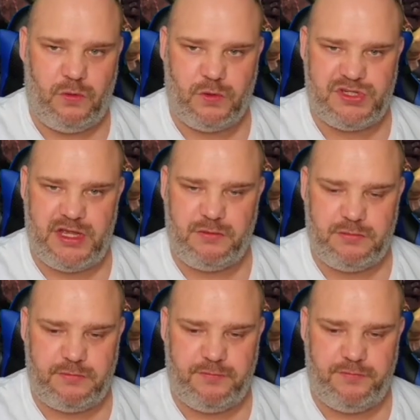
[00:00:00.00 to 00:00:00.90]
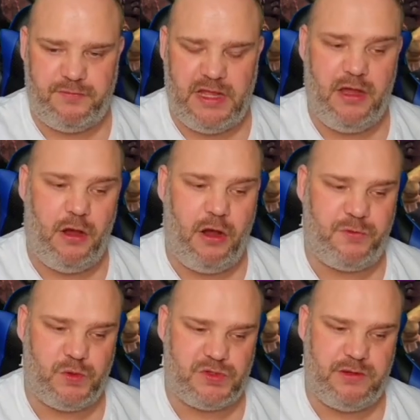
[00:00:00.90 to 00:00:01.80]
auto, off
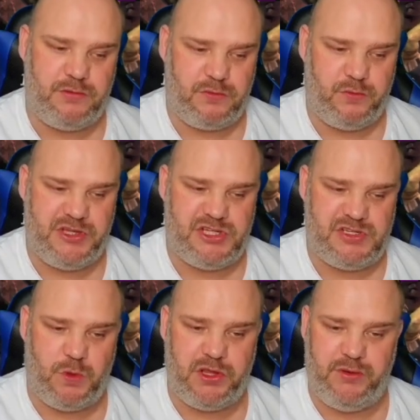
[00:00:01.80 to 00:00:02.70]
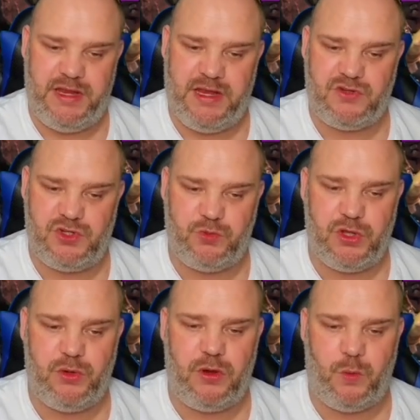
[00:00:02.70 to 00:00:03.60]
auto, which is what you need, because you
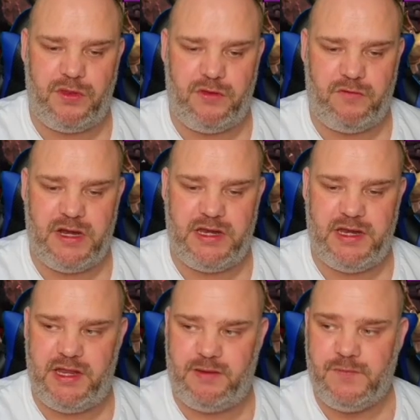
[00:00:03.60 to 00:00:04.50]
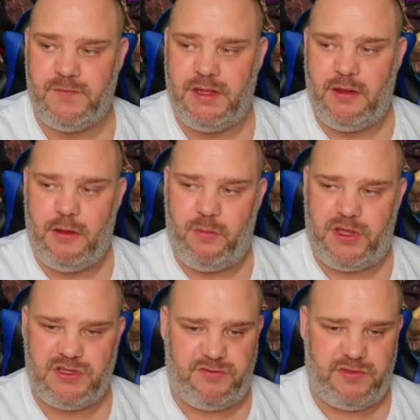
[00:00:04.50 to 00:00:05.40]
do not want them running in,
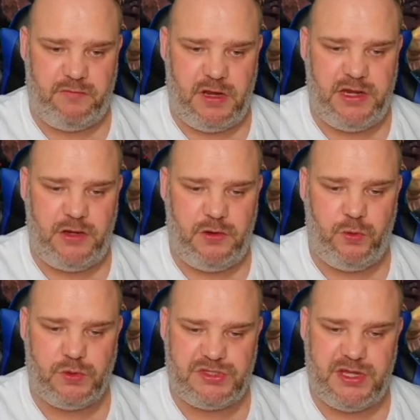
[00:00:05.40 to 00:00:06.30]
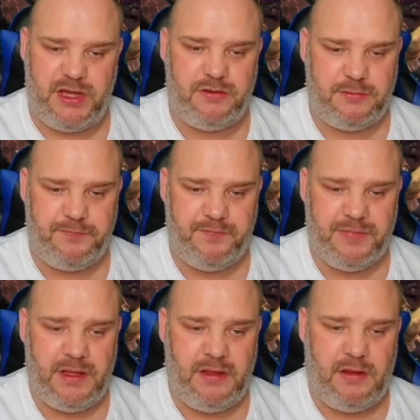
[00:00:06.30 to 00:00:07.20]
because if they run in on auto,
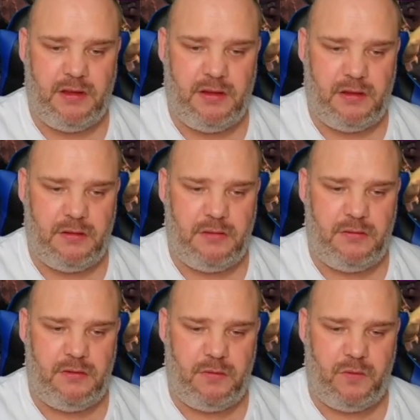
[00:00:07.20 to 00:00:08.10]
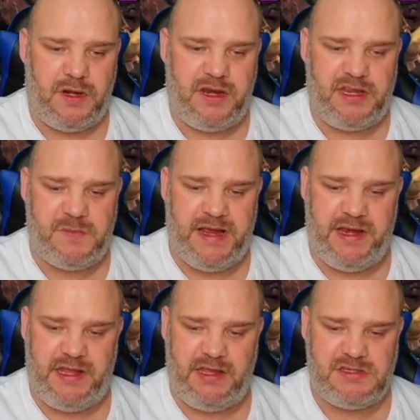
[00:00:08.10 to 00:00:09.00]
one of these
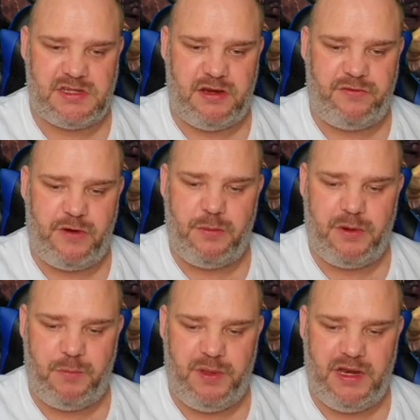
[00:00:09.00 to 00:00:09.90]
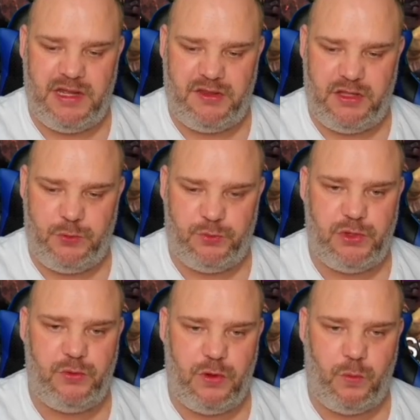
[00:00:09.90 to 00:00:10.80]
Maneaters is going to throw up an ability that you
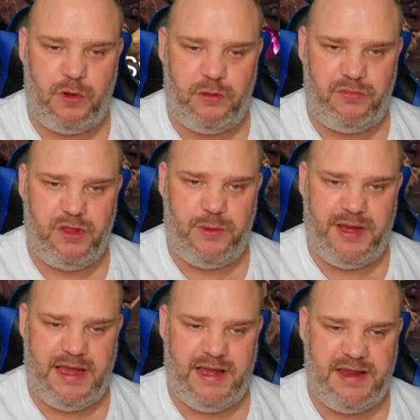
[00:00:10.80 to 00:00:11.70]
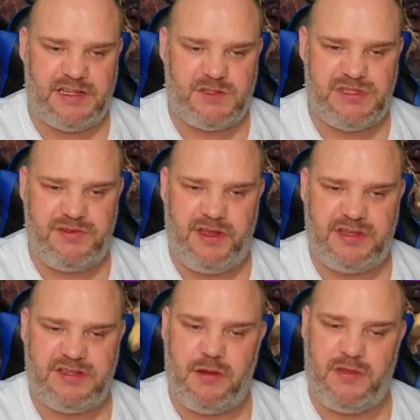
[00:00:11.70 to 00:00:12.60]
do not want them doing at that
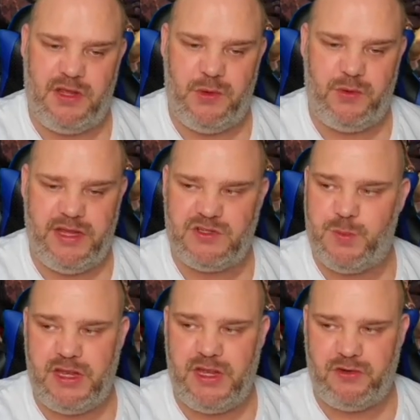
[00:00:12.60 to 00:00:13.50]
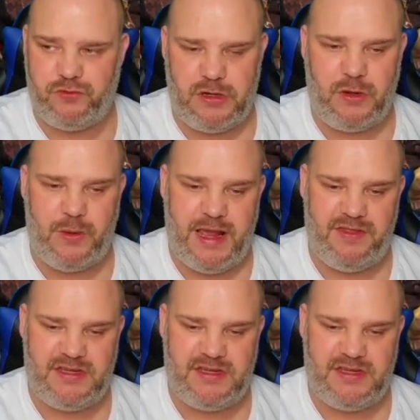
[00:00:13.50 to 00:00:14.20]
specific time. You need to be in control at